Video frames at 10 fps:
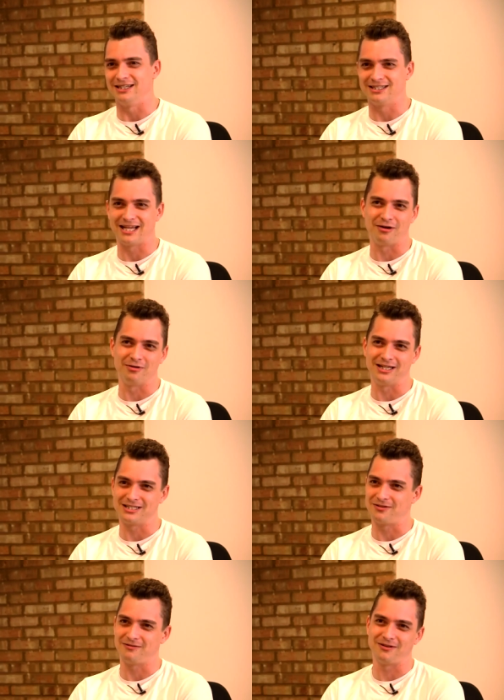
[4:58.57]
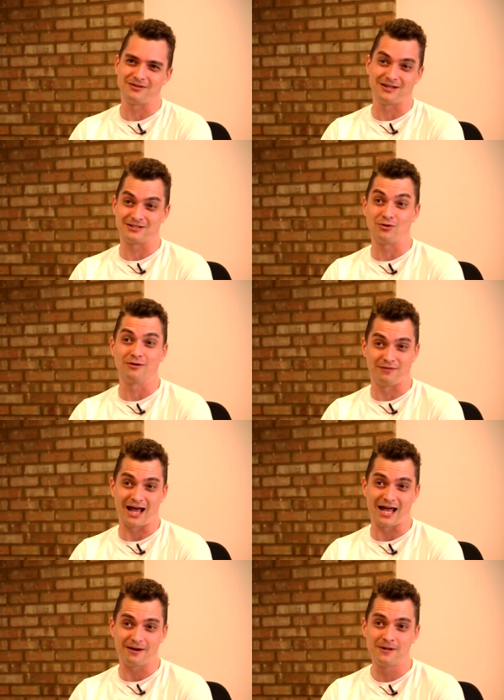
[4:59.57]
and integrity. So th th there's all of
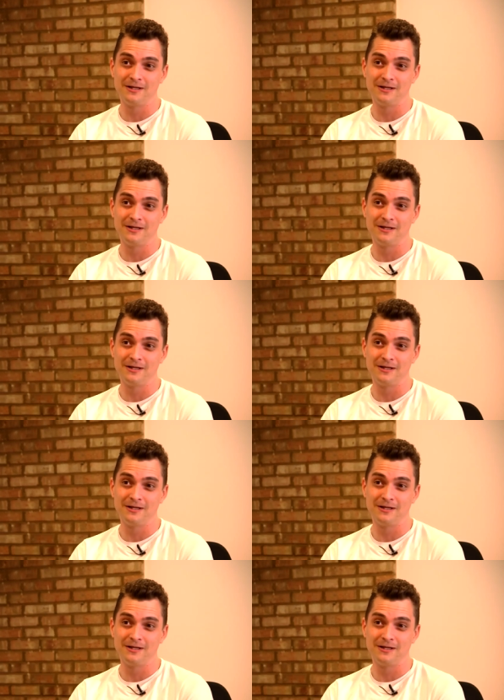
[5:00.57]
that.